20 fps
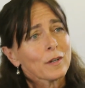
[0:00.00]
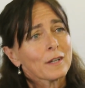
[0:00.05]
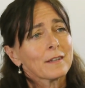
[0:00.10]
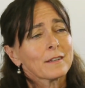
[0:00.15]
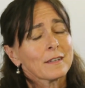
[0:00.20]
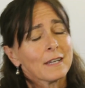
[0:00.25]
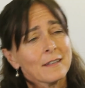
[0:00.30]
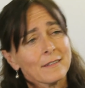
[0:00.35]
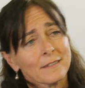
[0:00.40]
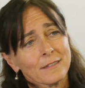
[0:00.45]

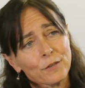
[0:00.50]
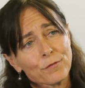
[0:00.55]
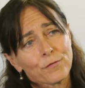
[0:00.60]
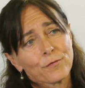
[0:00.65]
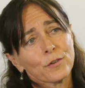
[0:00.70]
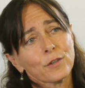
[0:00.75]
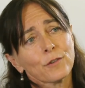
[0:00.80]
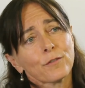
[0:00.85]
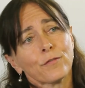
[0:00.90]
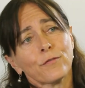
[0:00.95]
and
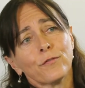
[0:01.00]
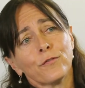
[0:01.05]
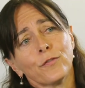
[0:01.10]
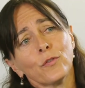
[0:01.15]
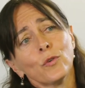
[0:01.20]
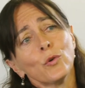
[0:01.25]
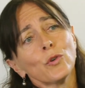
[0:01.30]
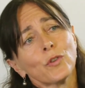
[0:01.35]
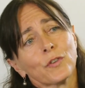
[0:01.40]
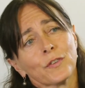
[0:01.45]
different
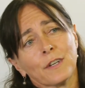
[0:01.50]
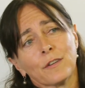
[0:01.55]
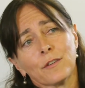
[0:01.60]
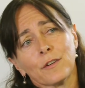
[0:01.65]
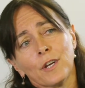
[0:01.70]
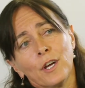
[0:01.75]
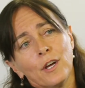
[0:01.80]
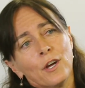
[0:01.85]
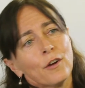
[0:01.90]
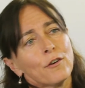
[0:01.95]
foods and
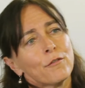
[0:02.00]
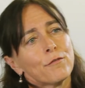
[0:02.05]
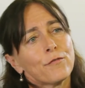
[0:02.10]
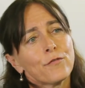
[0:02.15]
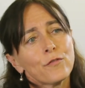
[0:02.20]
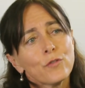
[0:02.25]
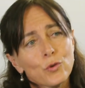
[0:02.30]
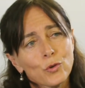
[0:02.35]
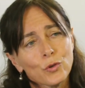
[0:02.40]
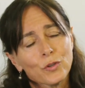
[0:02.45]

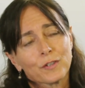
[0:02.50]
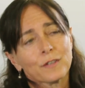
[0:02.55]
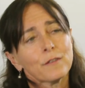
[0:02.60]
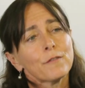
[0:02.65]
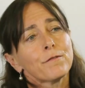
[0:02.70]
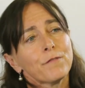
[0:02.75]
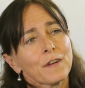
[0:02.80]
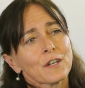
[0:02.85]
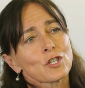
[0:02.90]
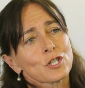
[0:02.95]
fruits and
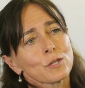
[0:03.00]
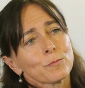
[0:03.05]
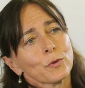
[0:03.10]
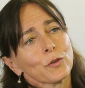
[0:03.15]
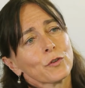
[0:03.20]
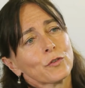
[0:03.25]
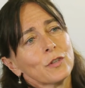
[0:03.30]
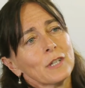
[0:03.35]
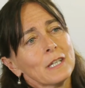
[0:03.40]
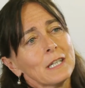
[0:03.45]

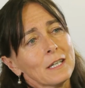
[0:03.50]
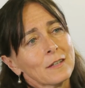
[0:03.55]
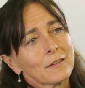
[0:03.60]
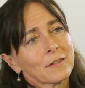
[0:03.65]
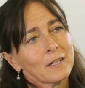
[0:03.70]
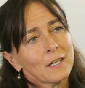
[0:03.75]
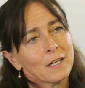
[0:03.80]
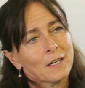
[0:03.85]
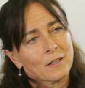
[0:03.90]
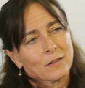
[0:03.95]
vegetables you eat,
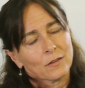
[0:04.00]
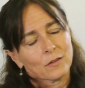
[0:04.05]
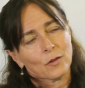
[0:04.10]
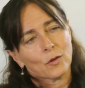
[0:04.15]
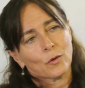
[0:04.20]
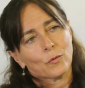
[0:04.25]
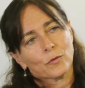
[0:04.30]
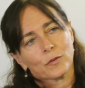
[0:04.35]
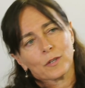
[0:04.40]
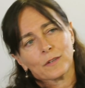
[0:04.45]

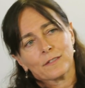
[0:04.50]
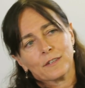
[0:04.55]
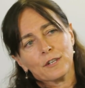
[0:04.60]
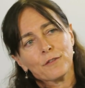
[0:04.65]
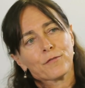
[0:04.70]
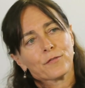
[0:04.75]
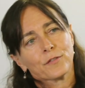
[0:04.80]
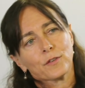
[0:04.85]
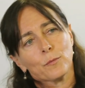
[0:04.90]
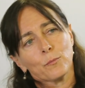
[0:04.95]

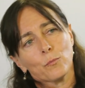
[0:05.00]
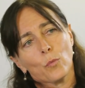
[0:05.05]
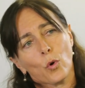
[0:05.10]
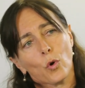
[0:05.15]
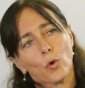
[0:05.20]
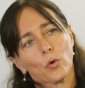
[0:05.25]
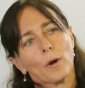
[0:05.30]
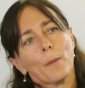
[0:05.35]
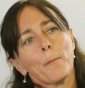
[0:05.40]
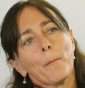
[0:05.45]
the
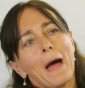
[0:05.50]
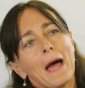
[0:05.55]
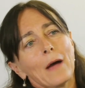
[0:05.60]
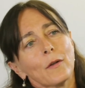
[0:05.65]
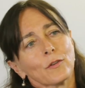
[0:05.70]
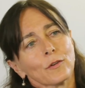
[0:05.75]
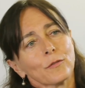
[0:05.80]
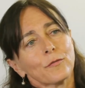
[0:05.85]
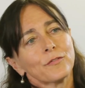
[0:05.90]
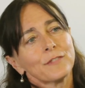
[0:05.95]
more amount
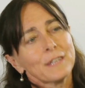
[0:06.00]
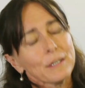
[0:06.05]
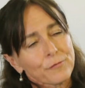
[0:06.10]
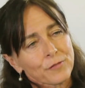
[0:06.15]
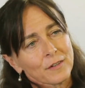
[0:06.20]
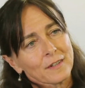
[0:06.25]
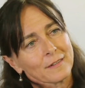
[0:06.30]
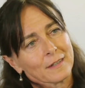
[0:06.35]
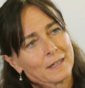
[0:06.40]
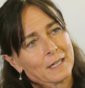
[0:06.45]
of
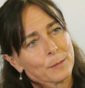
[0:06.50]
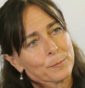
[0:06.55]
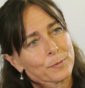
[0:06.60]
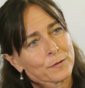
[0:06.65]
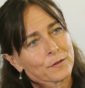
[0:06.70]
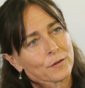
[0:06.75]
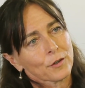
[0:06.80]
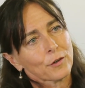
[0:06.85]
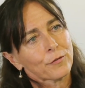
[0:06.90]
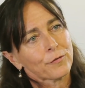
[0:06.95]
different types
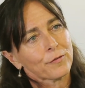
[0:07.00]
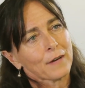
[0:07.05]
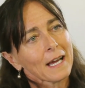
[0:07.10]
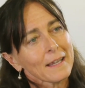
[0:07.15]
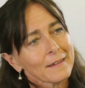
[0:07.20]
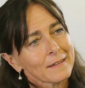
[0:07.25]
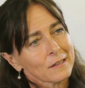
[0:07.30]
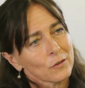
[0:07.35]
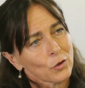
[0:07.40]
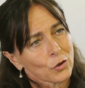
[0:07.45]
of
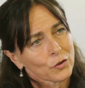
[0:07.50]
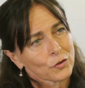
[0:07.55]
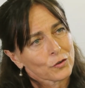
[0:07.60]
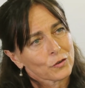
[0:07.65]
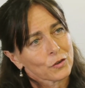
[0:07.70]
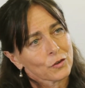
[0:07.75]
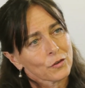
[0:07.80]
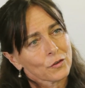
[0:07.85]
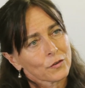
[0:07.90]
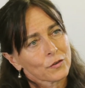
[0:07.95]

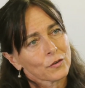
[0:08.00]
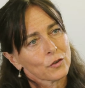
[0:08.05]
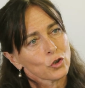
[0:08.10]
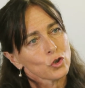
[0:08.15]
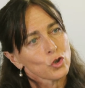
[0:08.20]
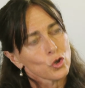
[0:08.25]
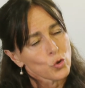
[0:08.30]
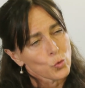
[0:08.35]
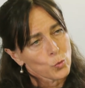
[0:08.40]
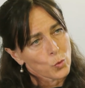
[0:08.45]
antioxidants
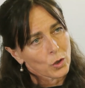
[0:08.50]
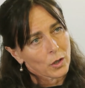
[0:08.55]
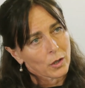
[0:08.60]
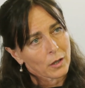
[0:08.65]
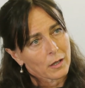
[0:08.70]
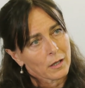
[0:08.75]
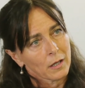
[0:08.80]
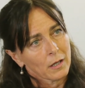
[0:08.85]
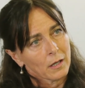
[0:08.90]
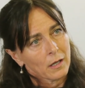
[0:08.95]
you
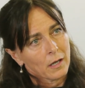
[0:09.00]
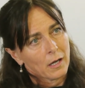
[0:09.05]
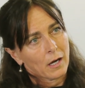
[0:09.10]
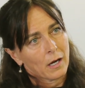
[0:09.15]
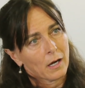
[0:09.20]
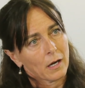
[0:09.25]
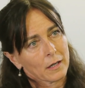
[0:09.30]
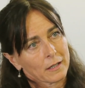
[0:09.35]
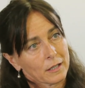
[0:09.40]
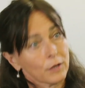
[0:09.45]
will
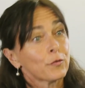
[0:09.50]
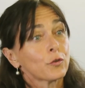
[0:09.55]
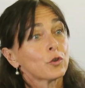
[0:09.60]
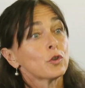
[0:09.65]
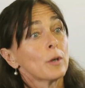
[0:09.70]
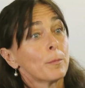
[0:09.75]
give to your